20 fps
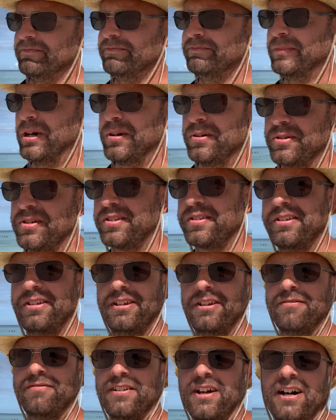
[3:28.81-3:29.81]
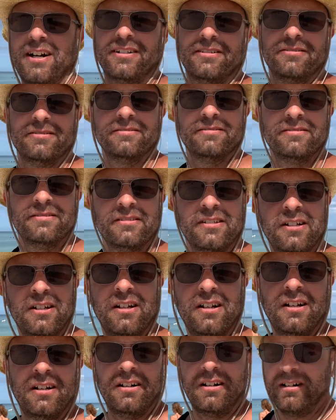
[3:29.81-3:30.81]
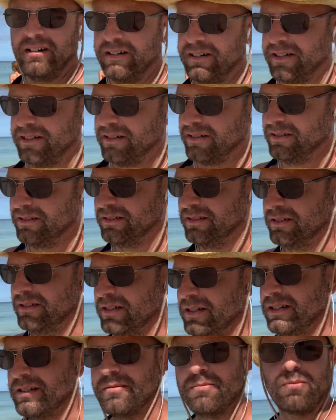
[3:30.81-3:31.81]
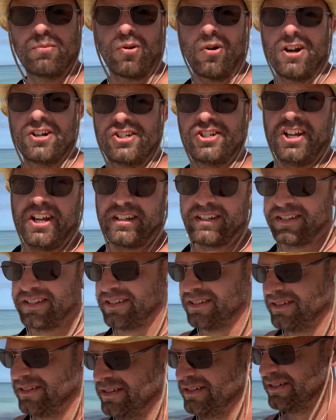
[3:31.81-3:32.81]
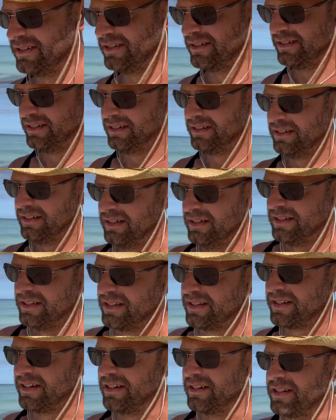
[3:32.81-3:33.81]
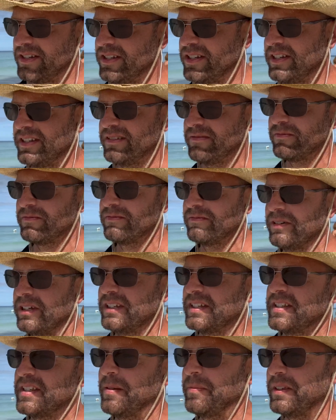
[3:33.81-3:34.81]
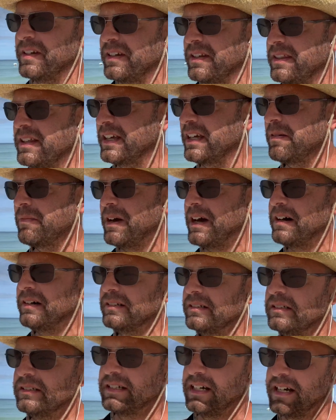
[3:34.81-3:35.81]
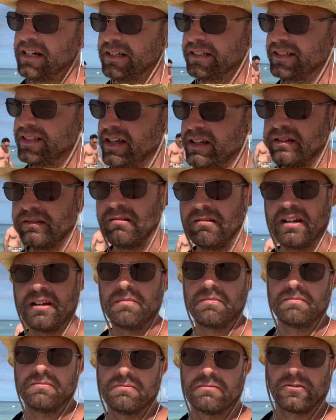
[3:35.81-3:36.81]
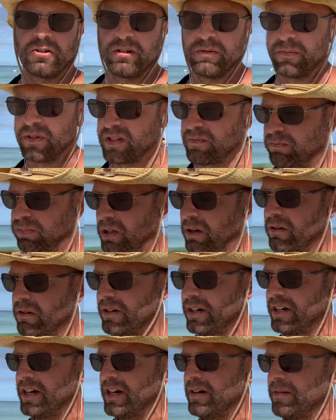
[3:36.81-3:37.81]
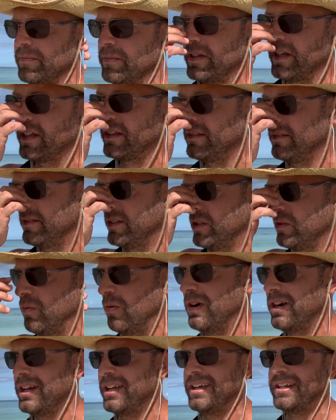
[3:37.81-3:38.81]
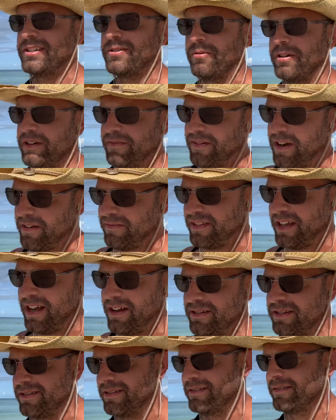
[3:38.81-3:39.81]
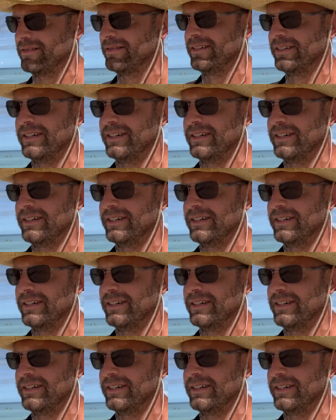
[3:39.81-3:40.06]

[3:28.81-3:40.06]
most, if not all, projects. So it's just really something to think about. Telegram room is blowing up, like 25,000,